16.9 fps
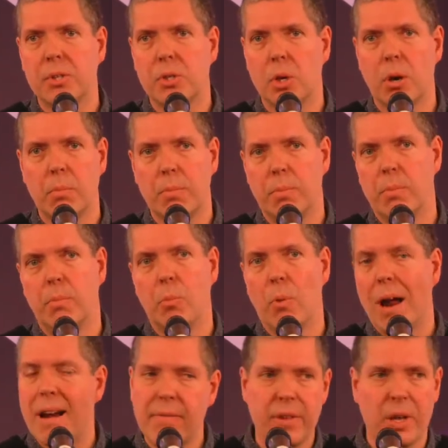So
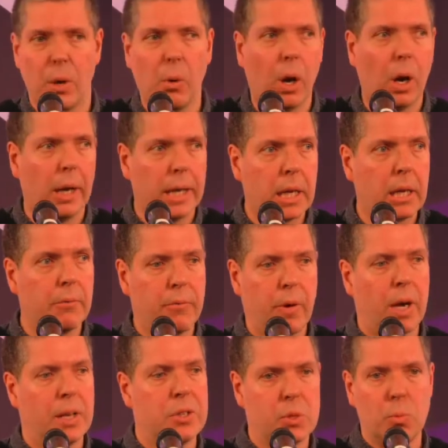wherever you are, you can
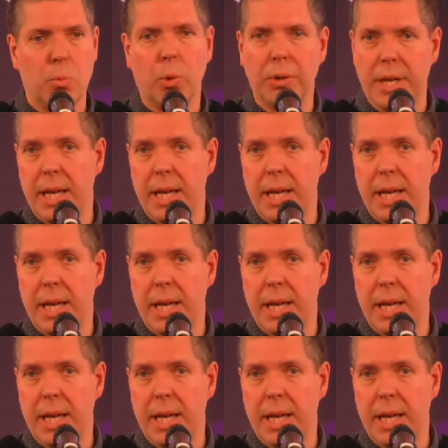find someone